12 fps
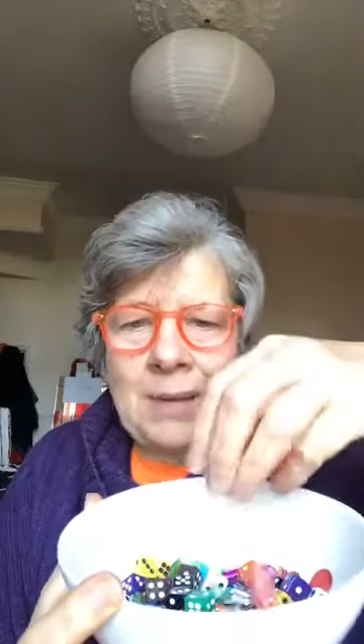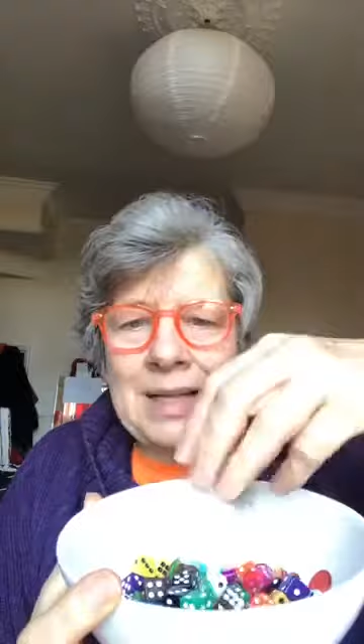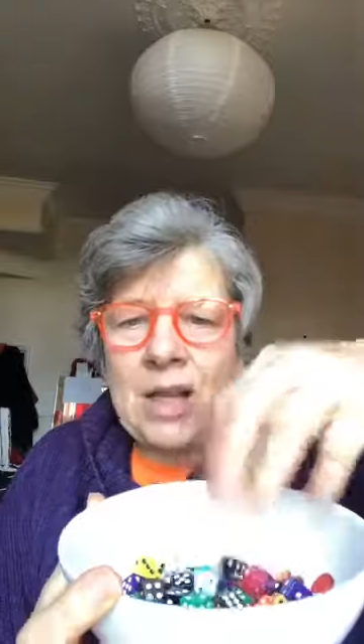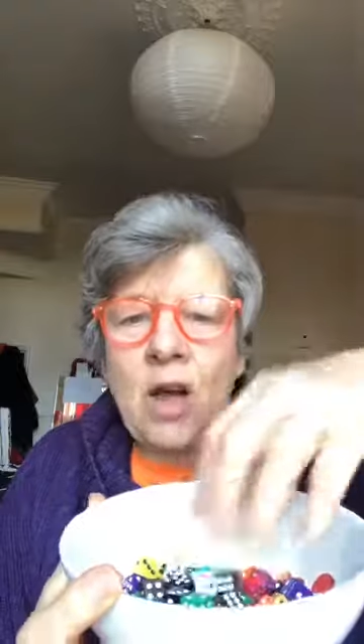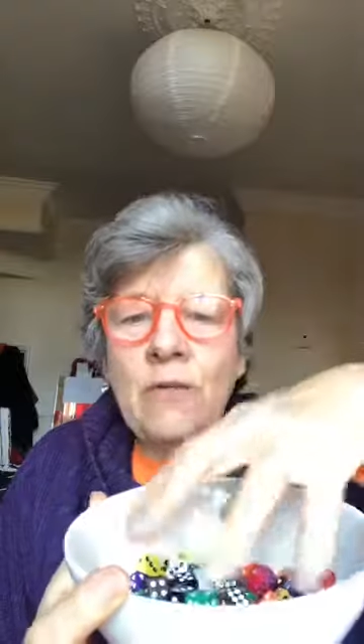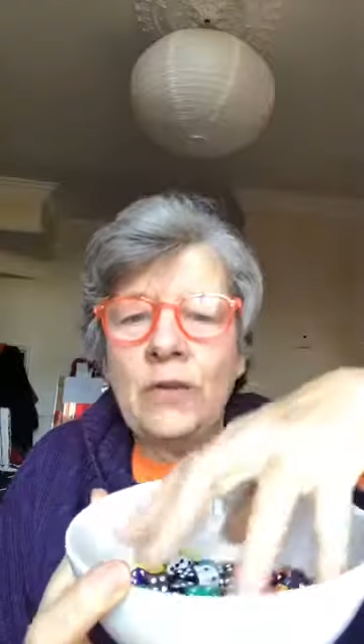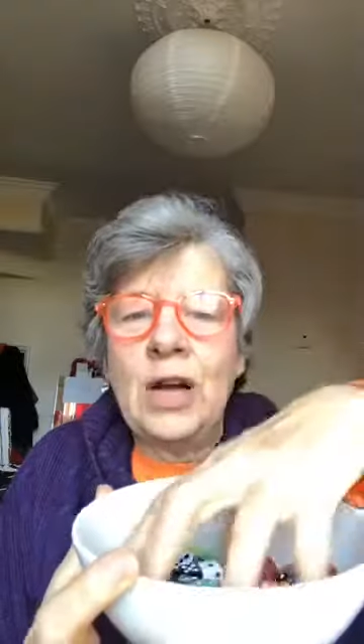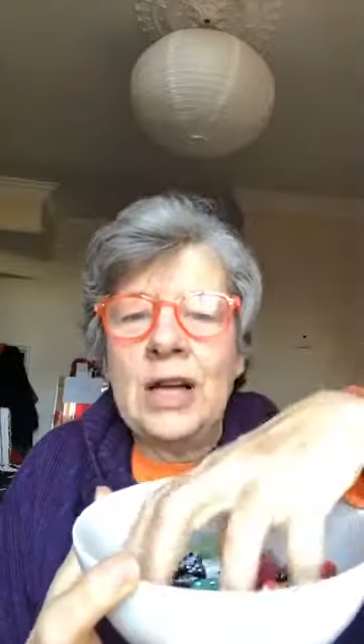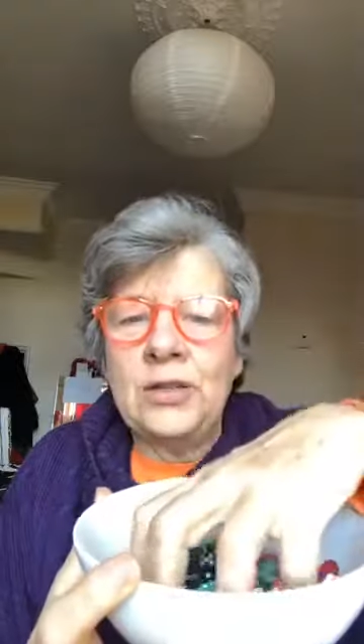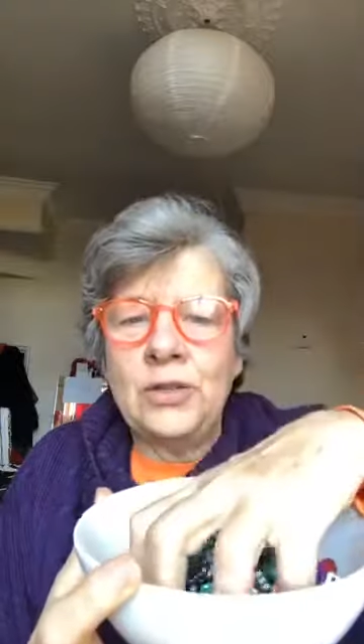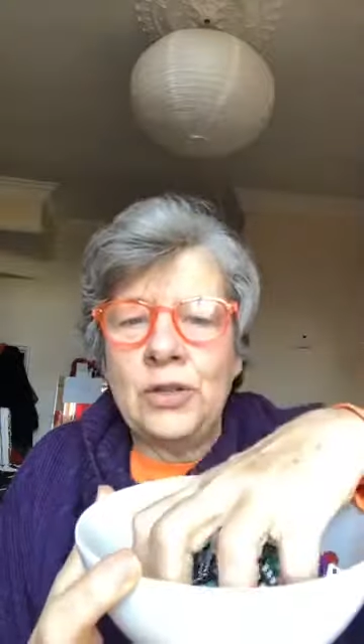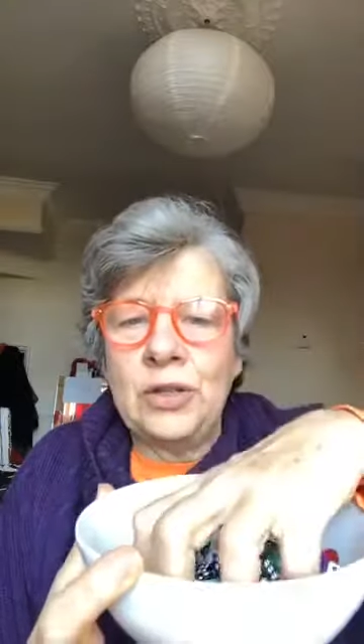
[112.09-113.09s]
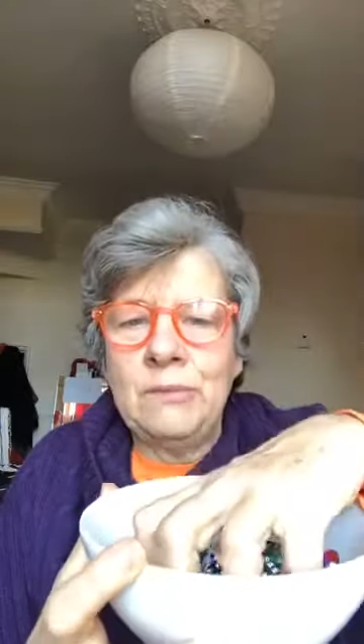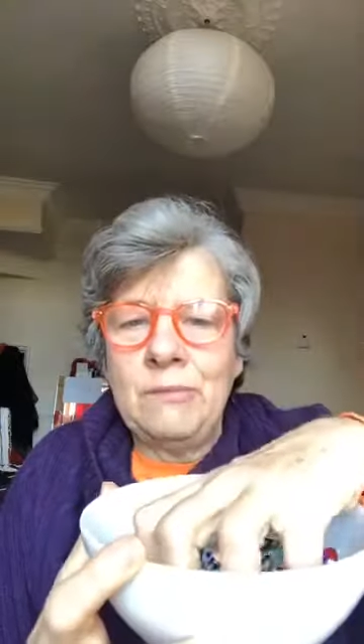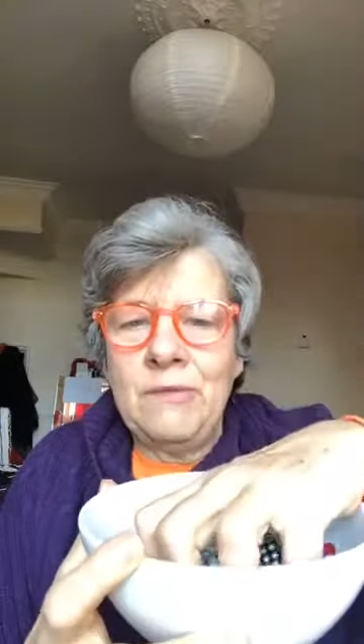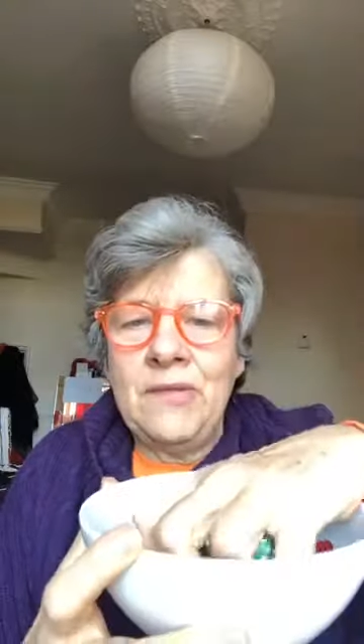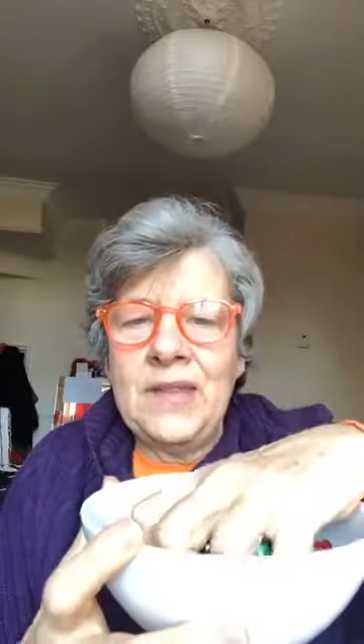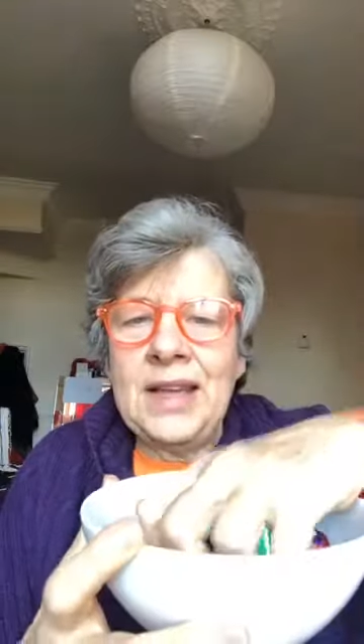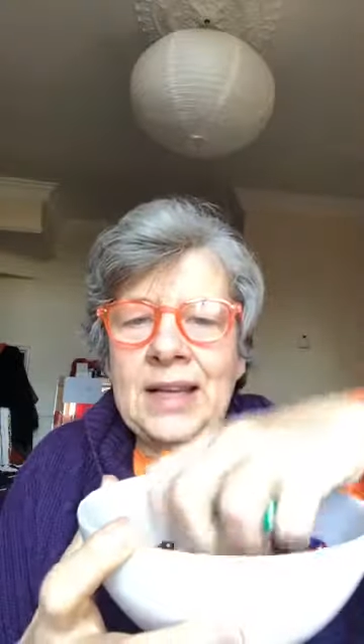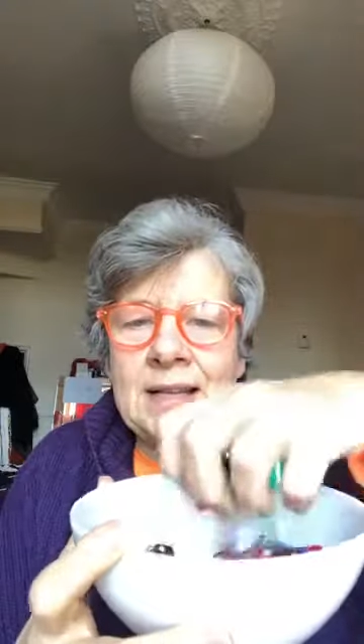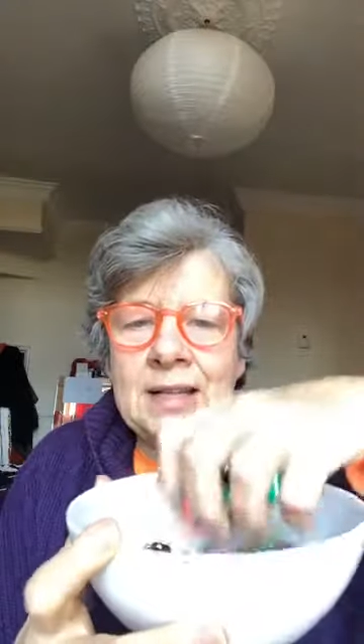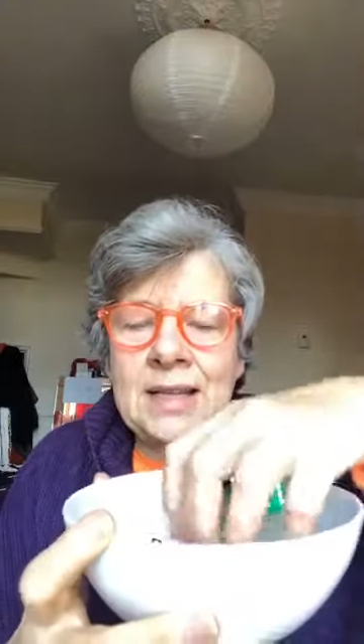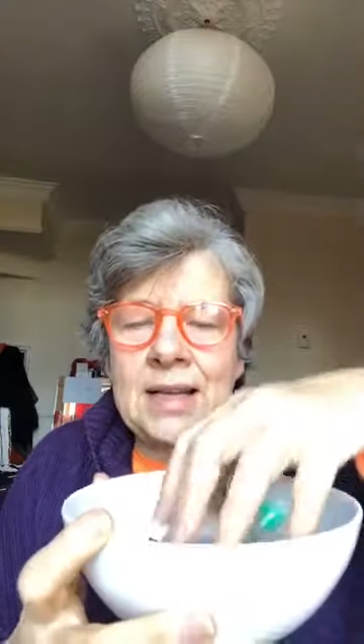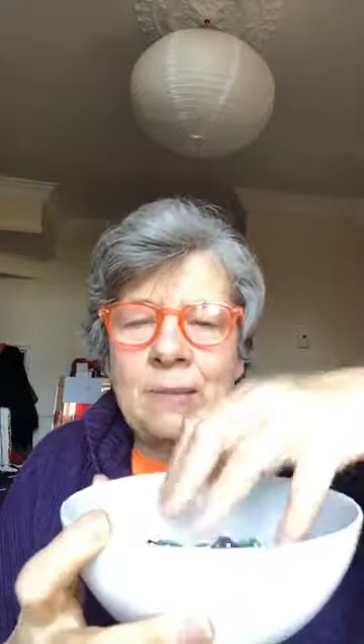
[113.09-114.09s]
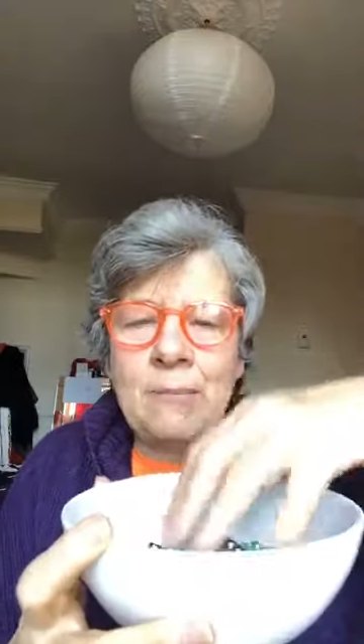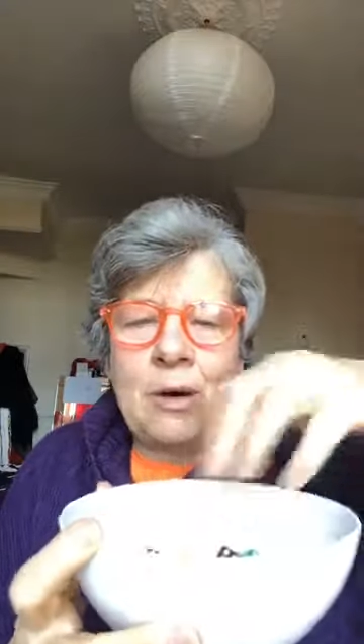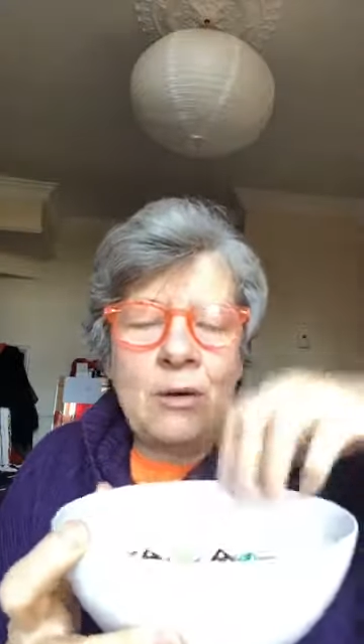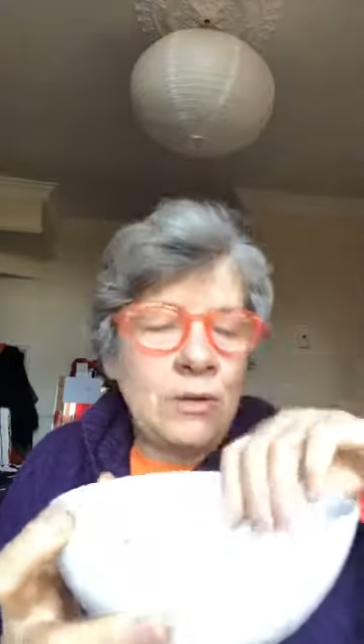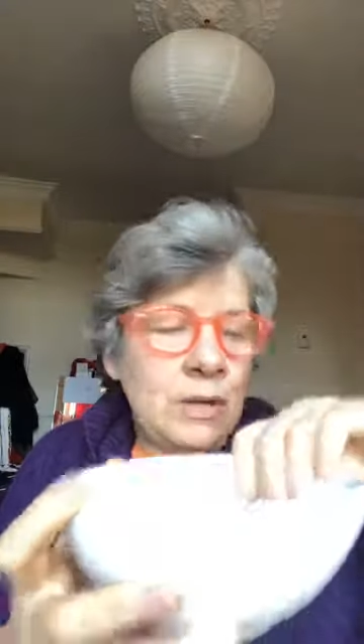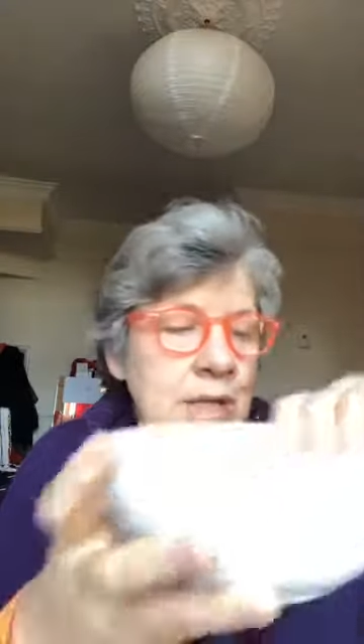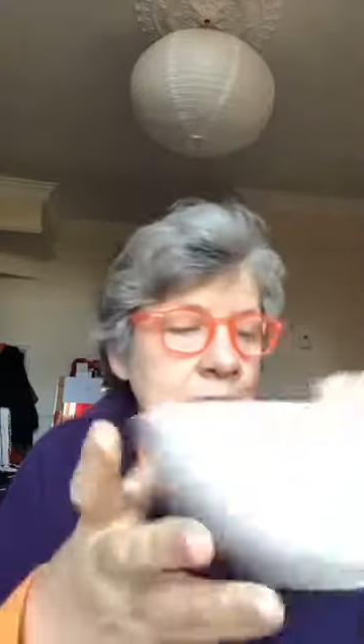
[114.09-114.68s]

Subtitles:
over 100 things in a bowl.